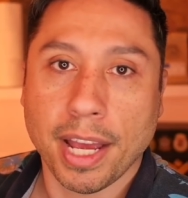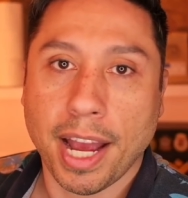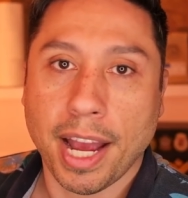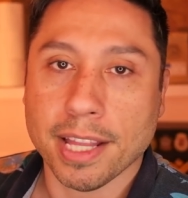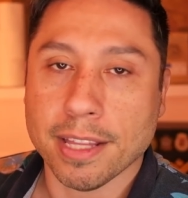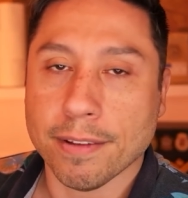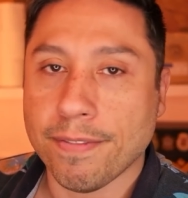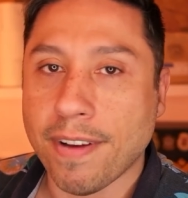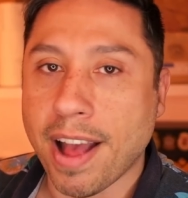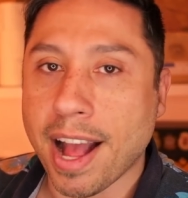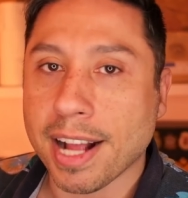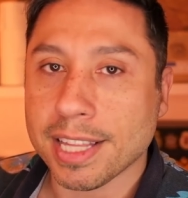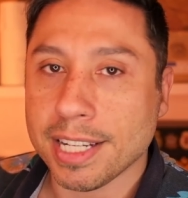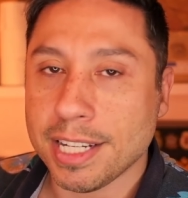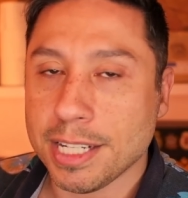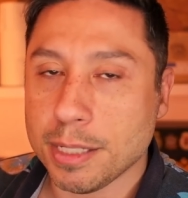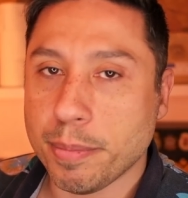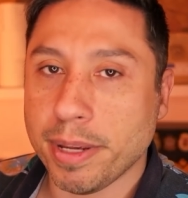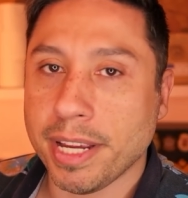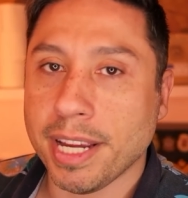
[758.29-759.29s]
And the fact that
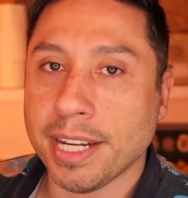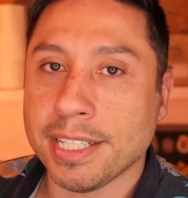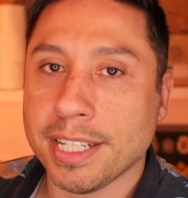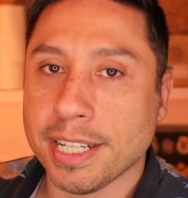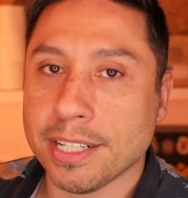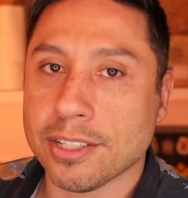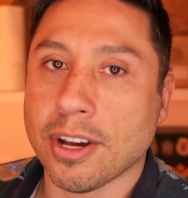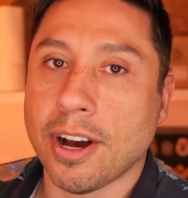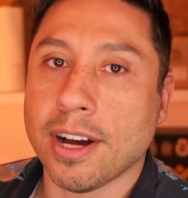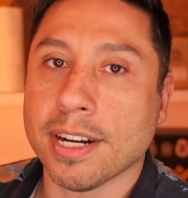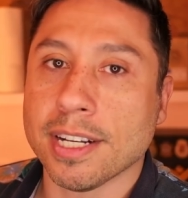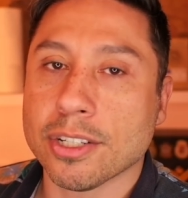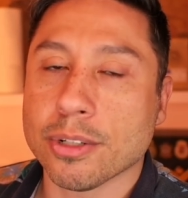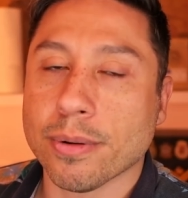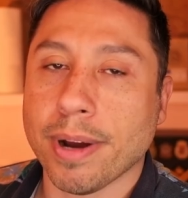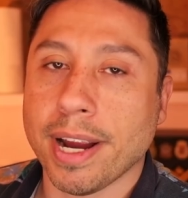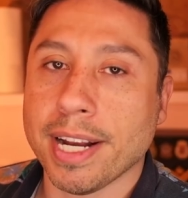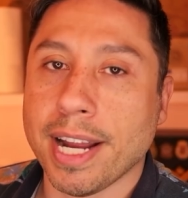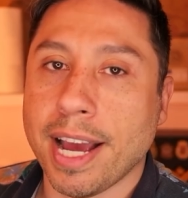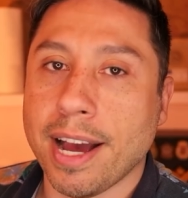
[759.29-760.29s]
he's being dishonest
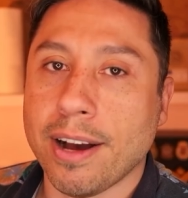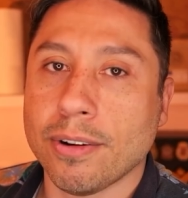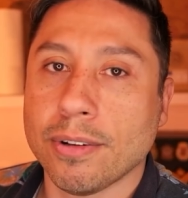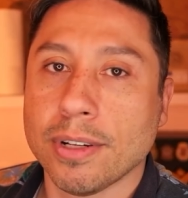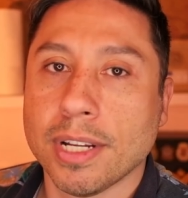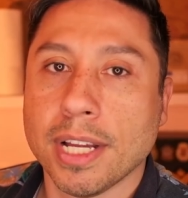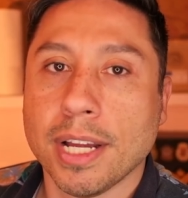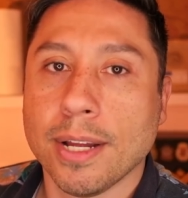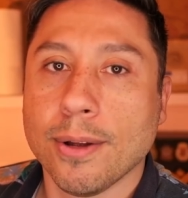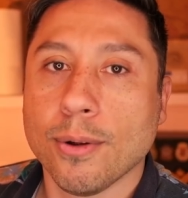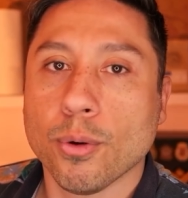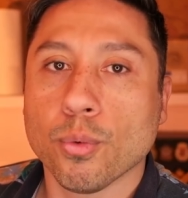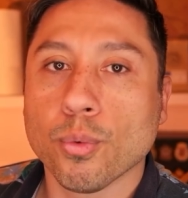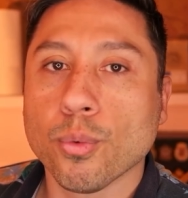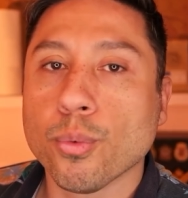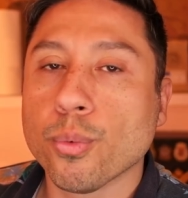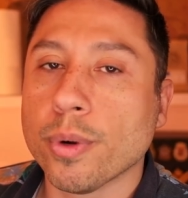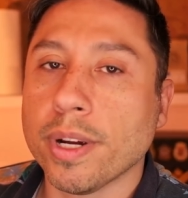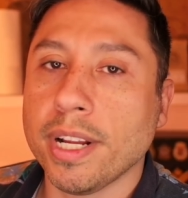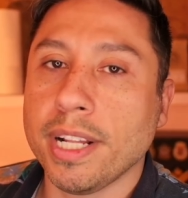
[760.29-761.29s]
right now
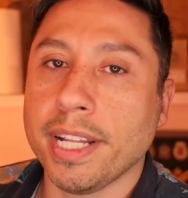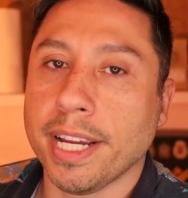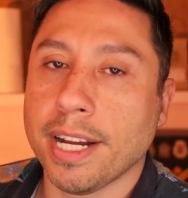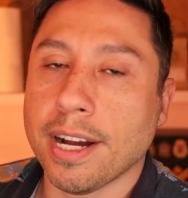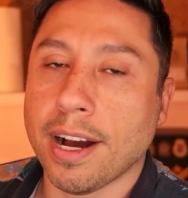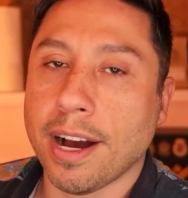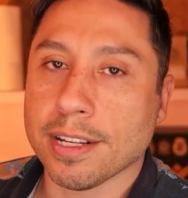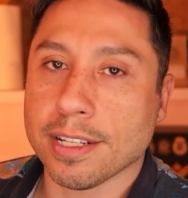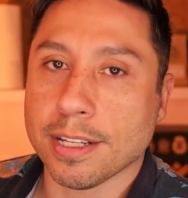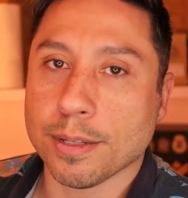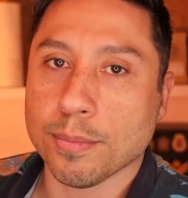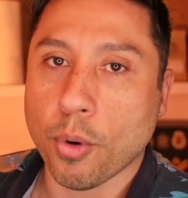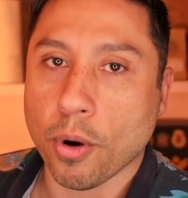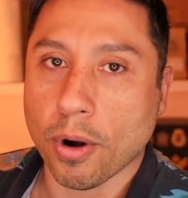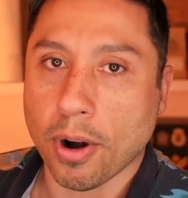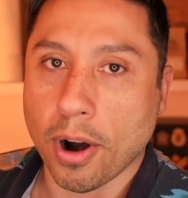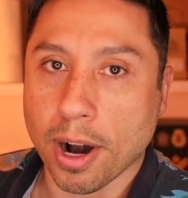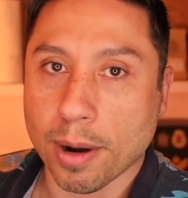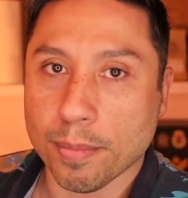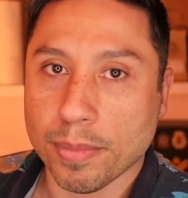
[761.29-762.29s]
really causes
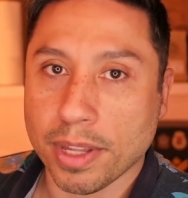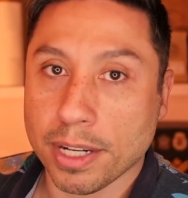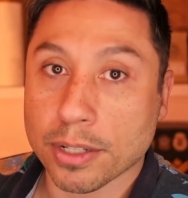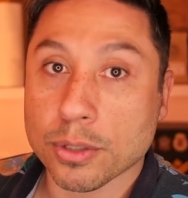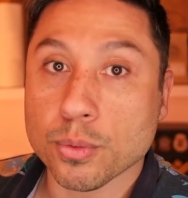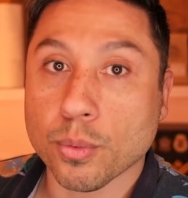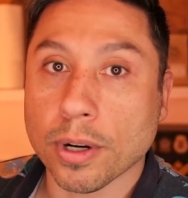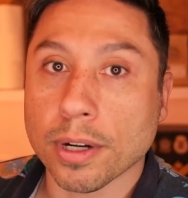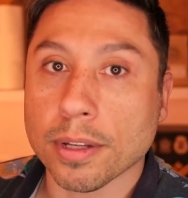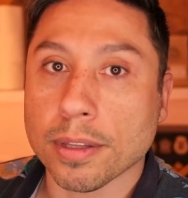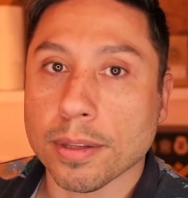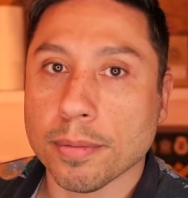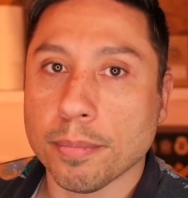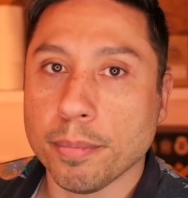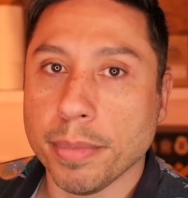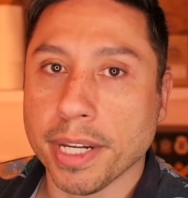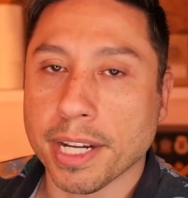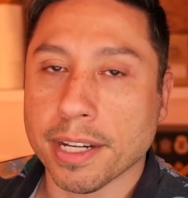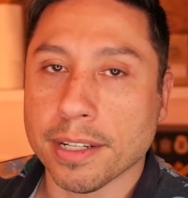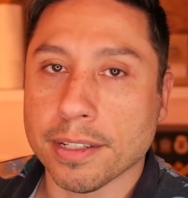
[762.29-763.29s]
more harm than it's worth,
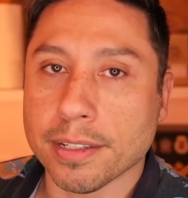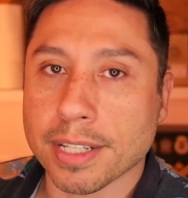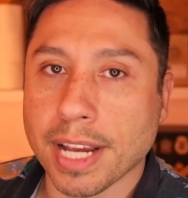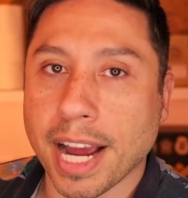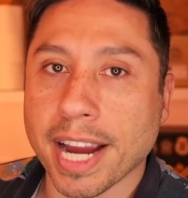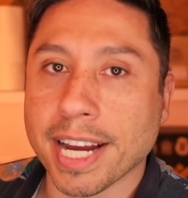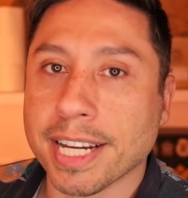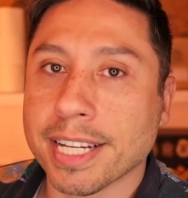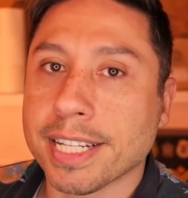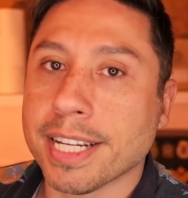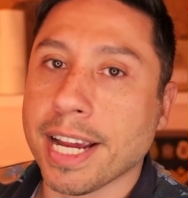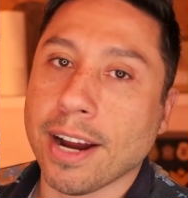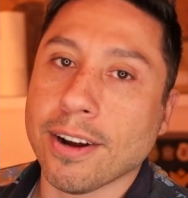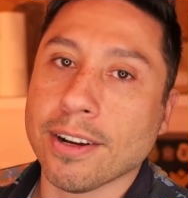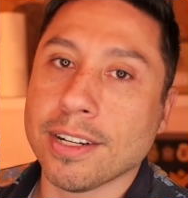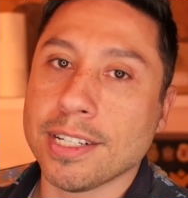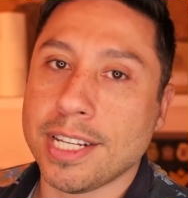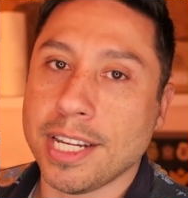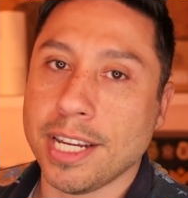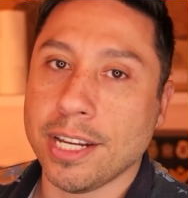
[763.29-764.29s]
because I
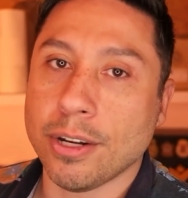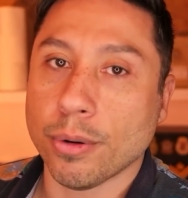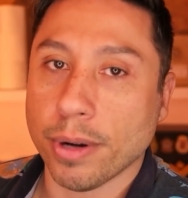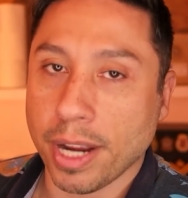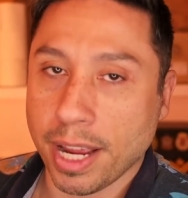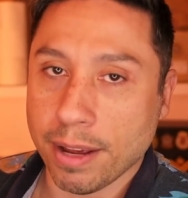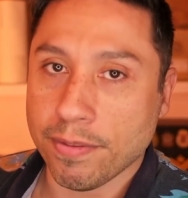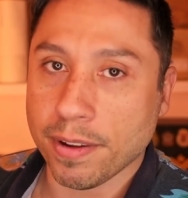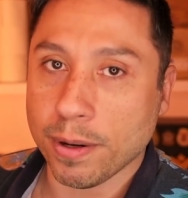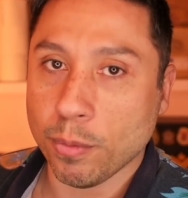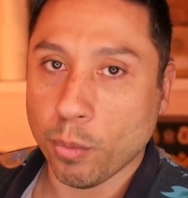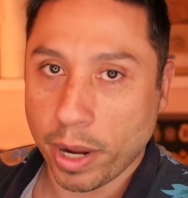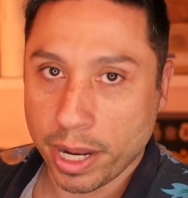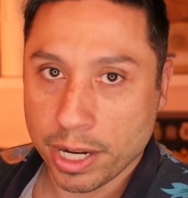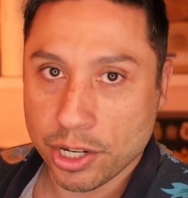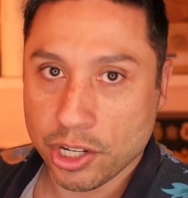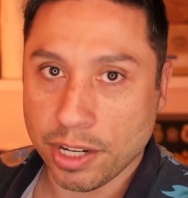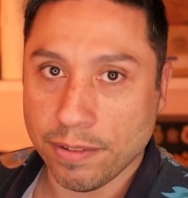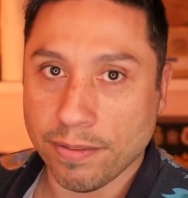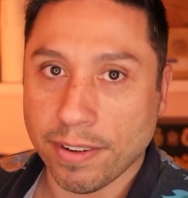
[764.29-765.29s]
guarantee you, if and
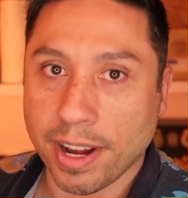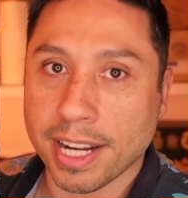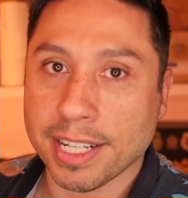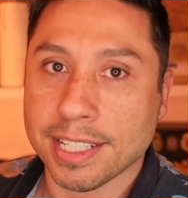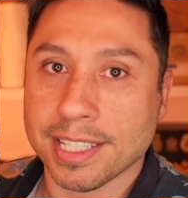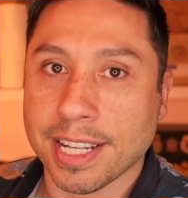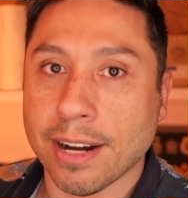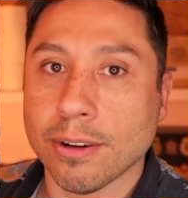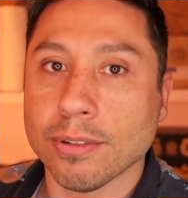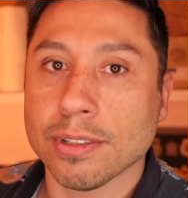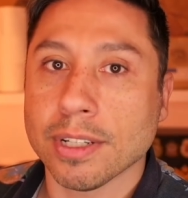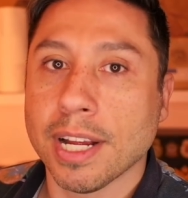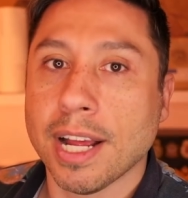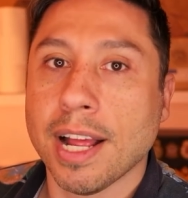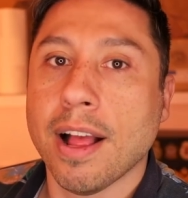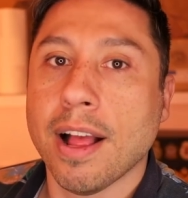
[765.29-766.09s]
when she finds out,